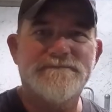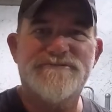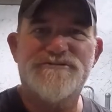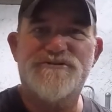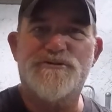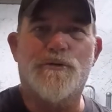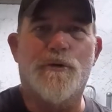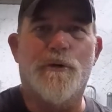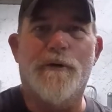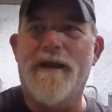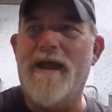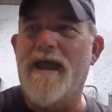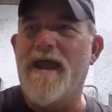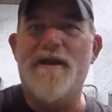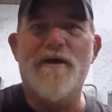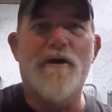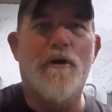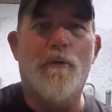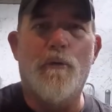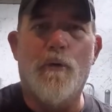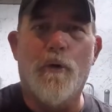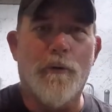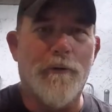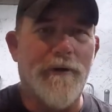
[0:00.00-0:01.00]

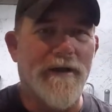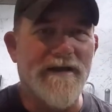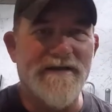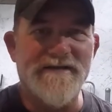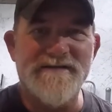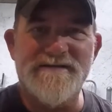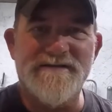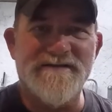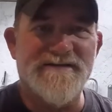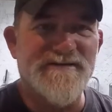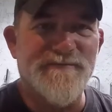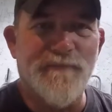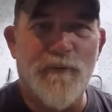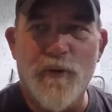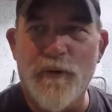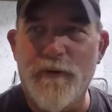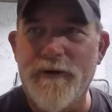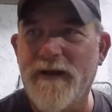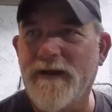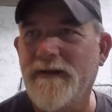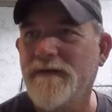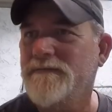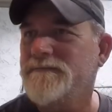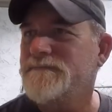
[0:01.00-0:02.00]
tornado warnings this
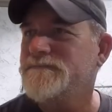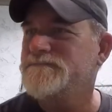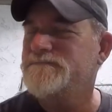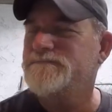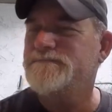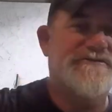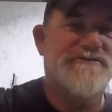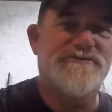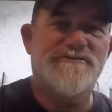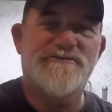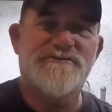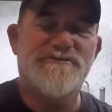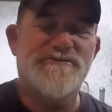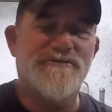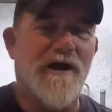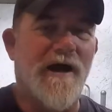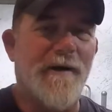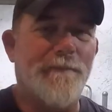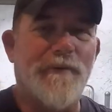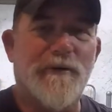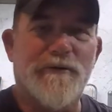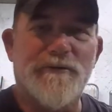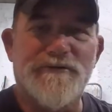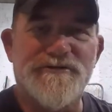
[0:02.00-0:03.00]
morning,
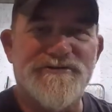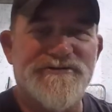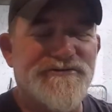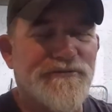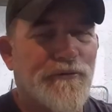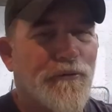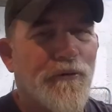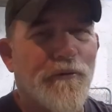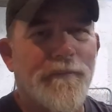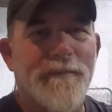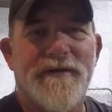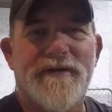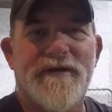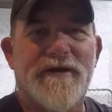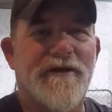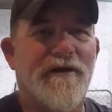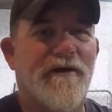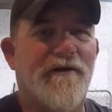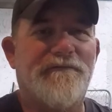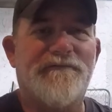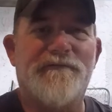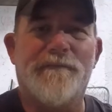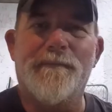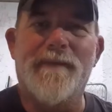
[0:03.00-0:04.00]
tropical storm in the
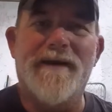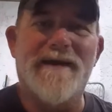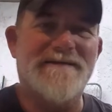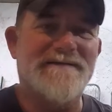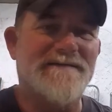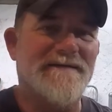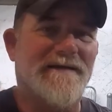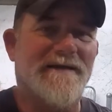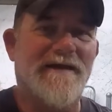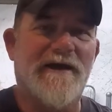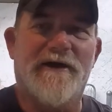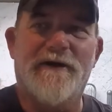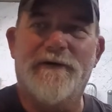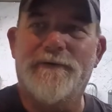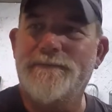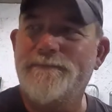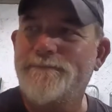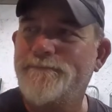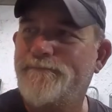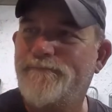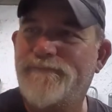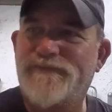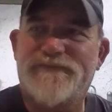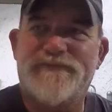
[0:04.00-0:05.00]
Gulf of Mexico,
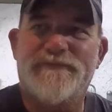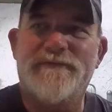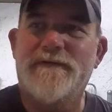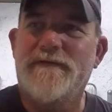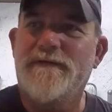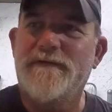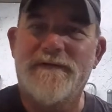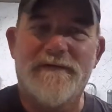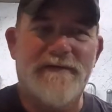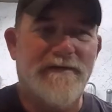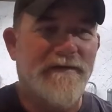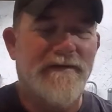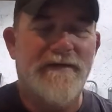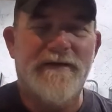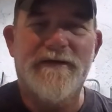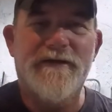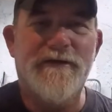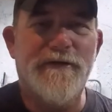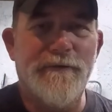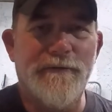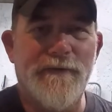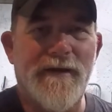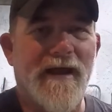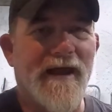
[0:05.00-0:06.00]

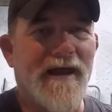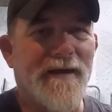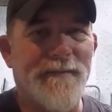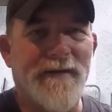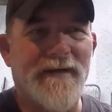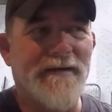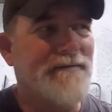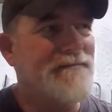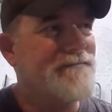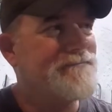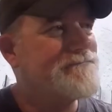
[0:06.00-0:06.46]
you name it.